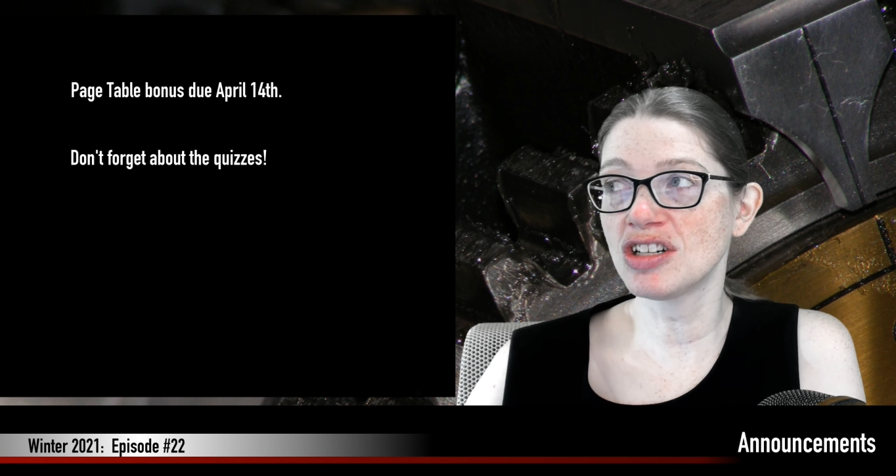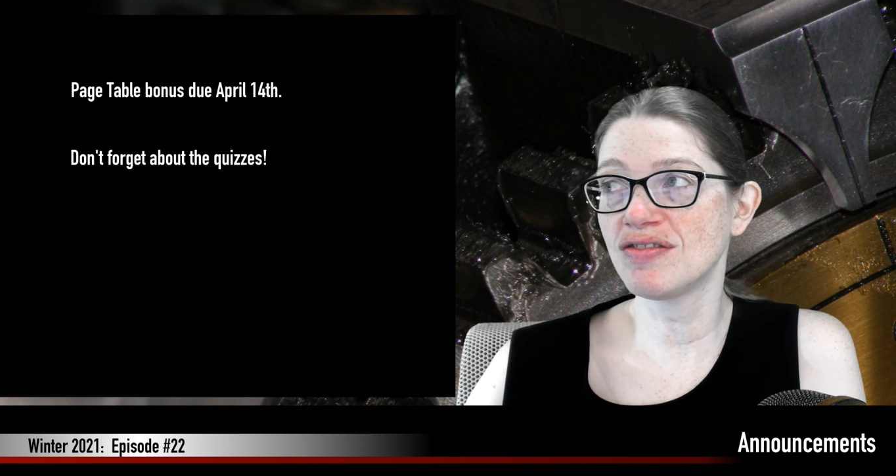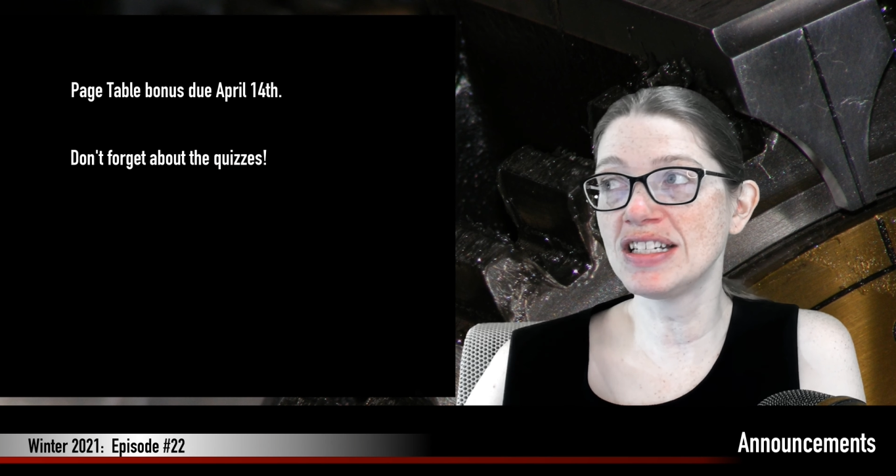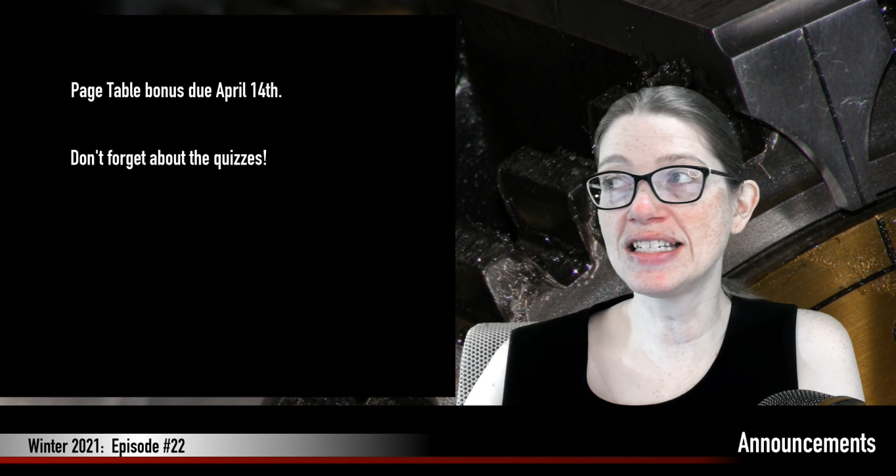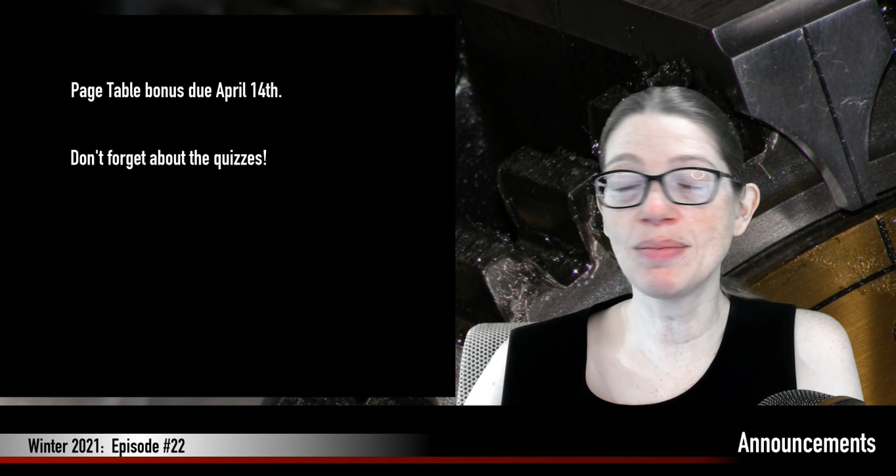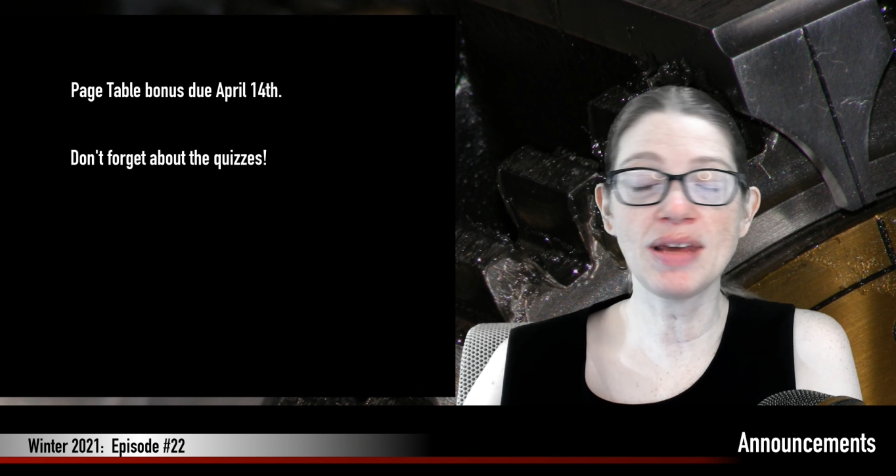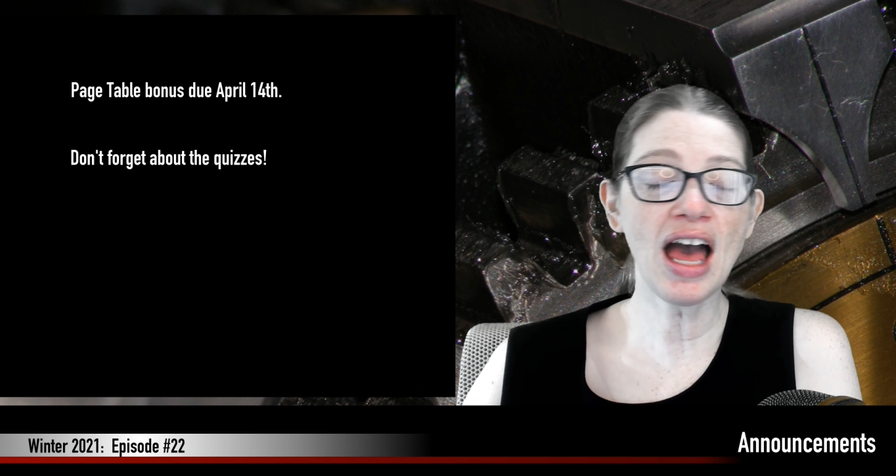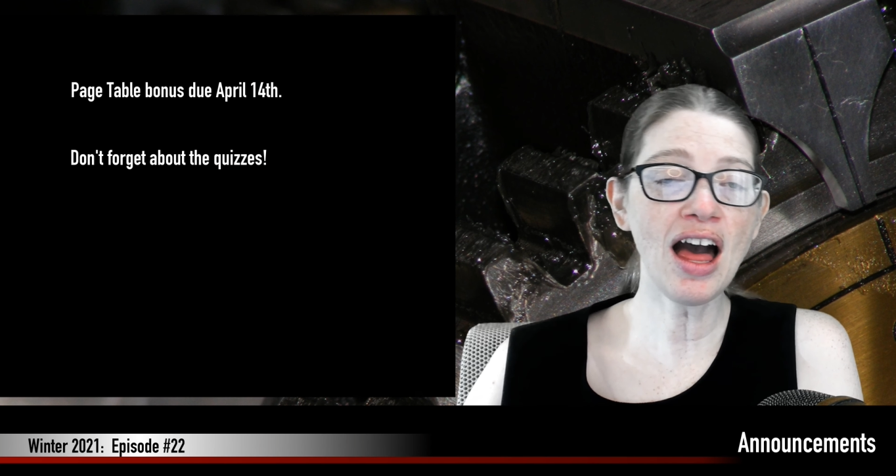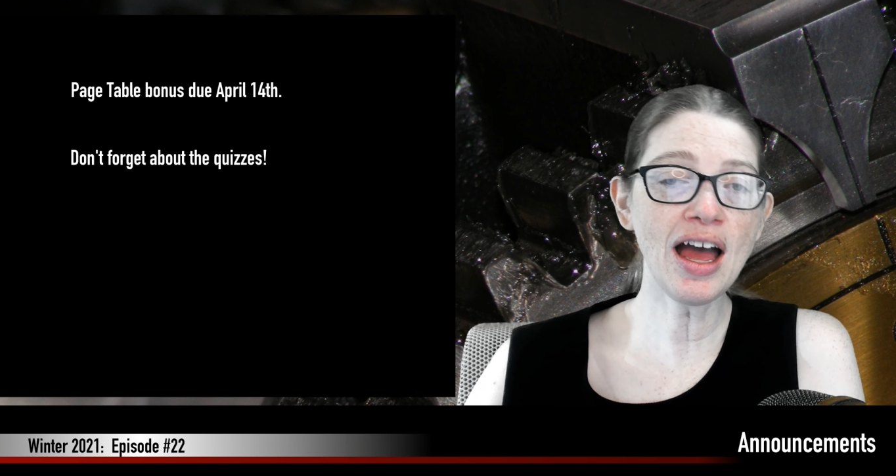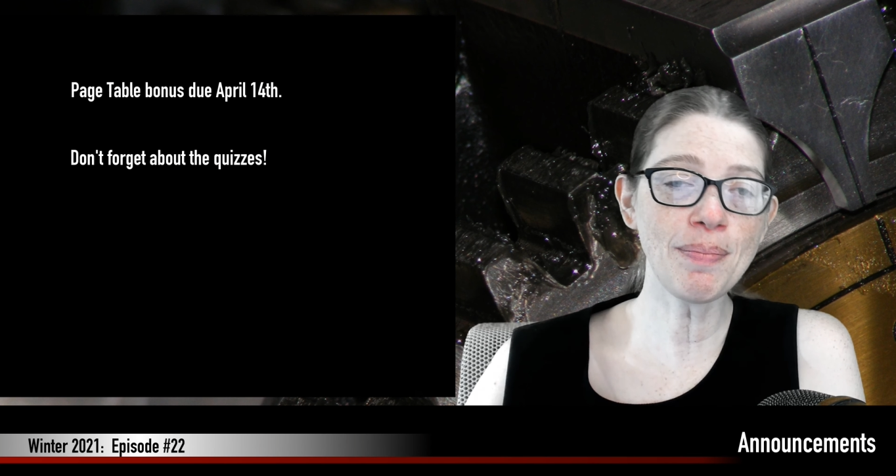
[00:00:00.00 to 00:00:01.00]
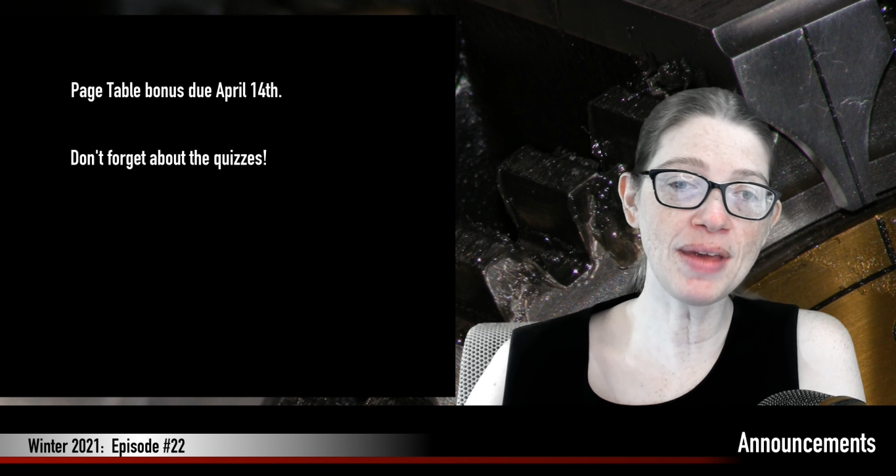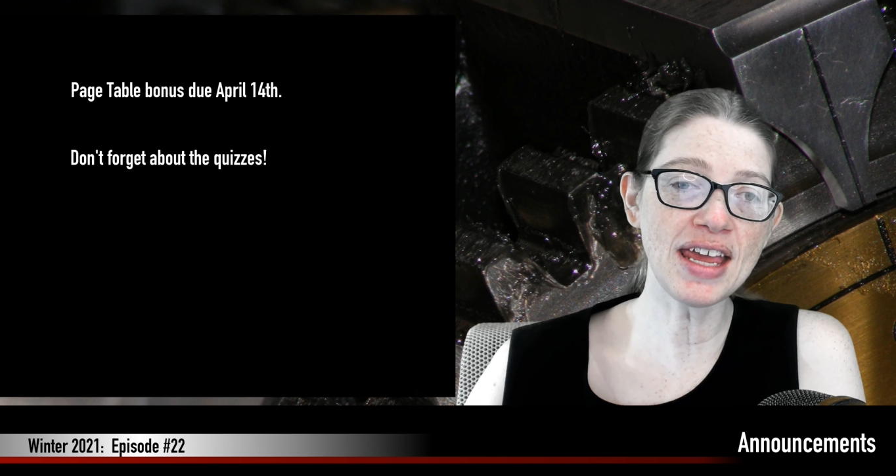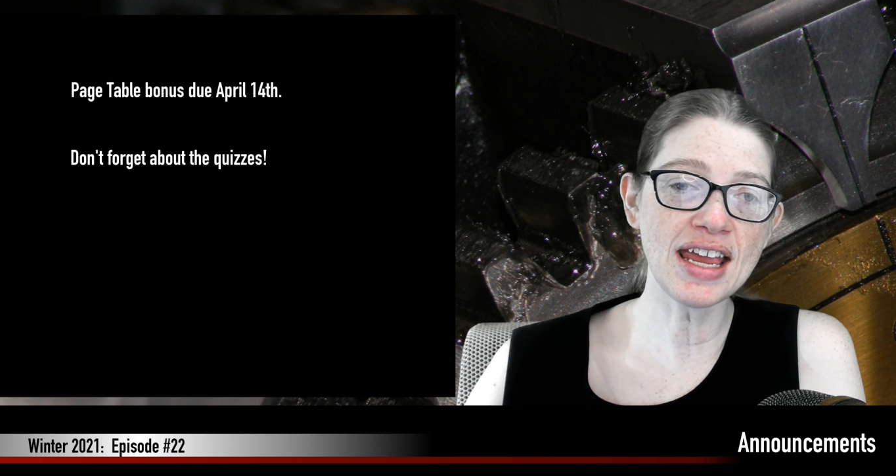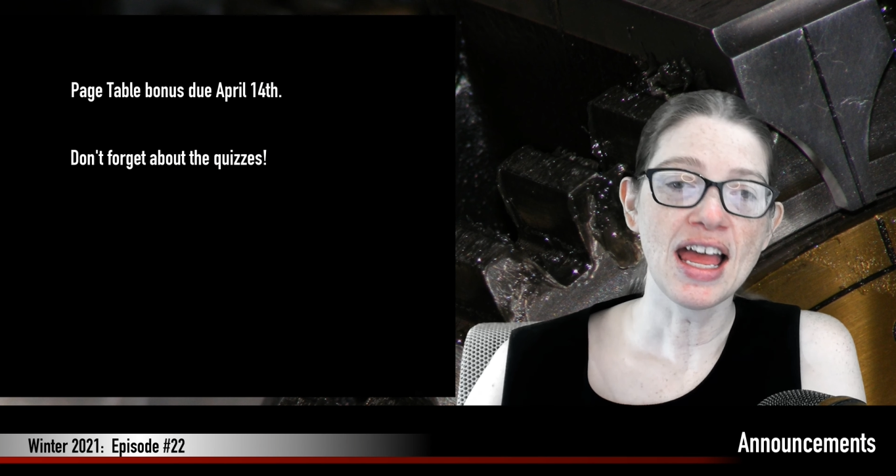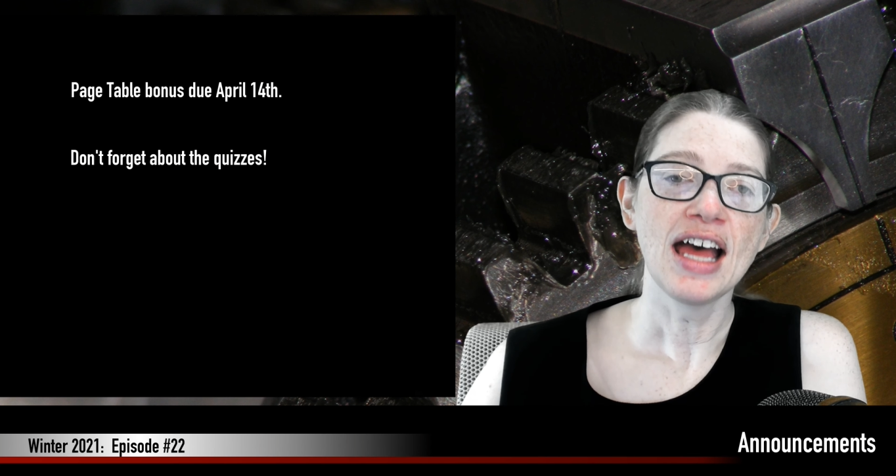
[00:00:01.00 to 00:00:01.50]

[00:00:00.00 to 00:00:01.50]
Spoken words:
of TCP/IP